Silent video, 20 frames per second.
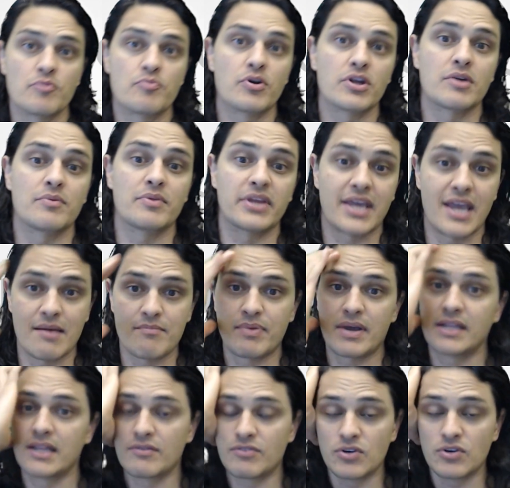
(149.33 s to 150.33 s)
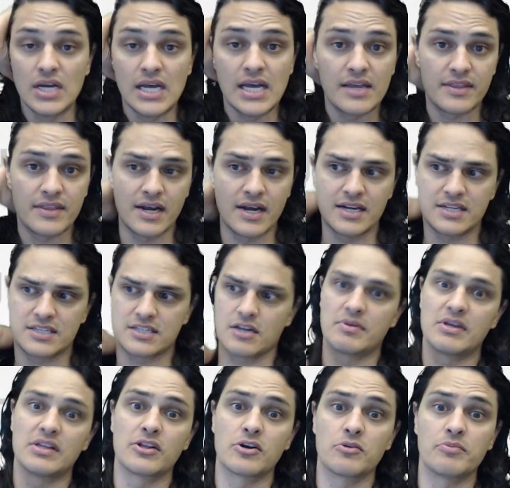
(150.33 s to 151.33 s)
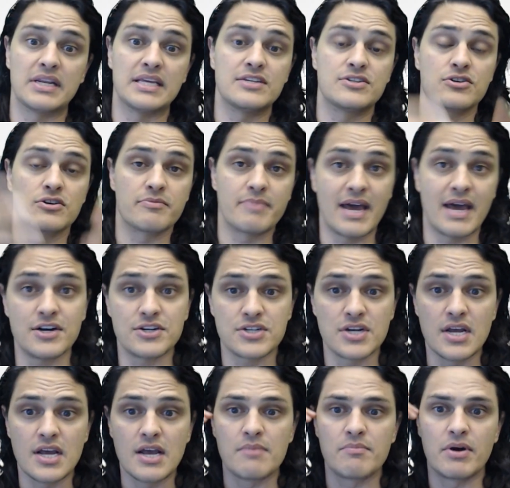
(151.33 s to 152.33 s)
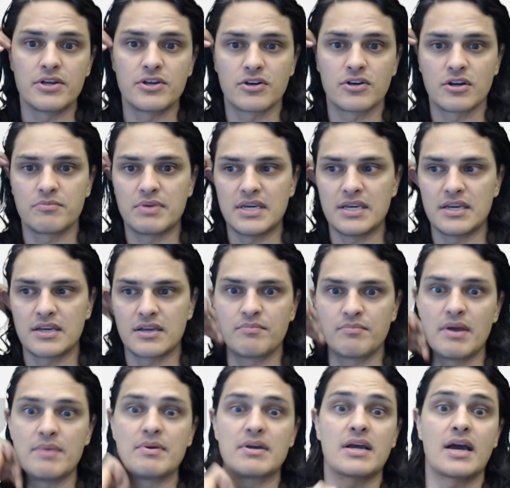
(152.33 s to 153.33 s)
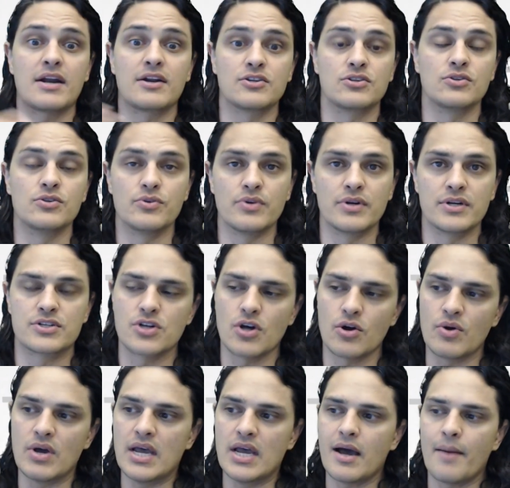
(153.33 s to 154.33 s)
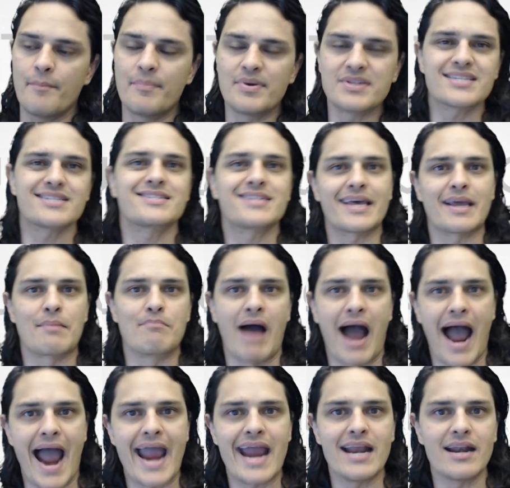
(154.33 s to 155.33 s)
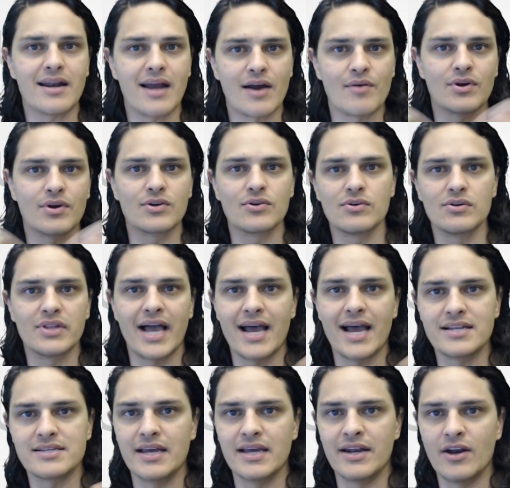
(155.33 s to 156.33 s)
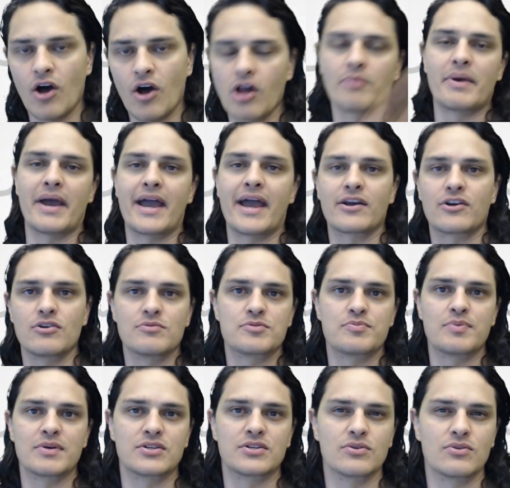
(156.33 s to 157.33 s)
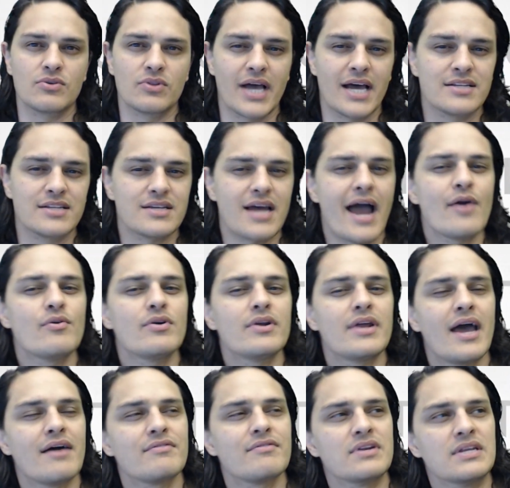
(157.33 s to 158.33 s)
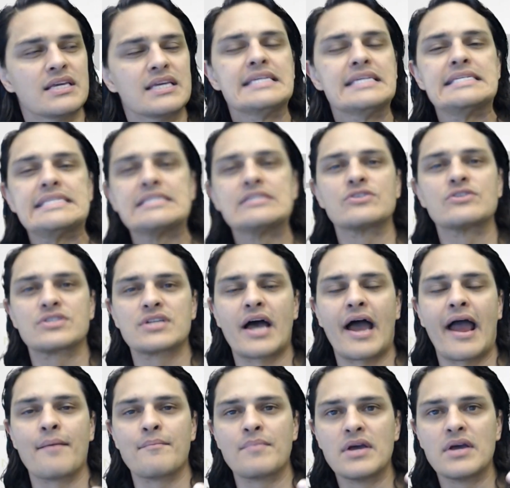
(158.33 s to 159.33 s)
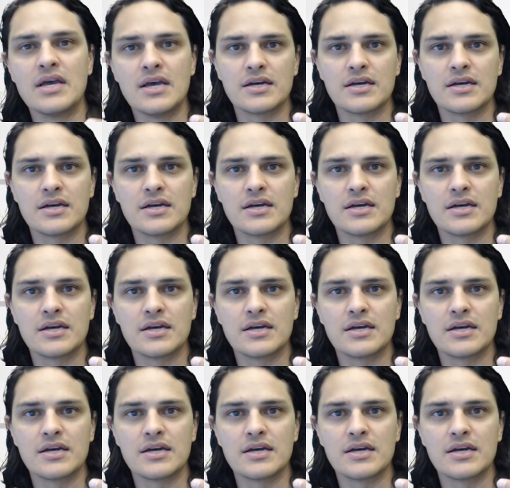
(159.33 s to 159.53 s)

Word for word: you're putting them on the campaign level, then it's going to be a little bit easier to manage, but you're going to be maybe kind of diluted. So a business like mine, I run Google Ads, and all my ad groups speak to Google Ads, I would have an easier time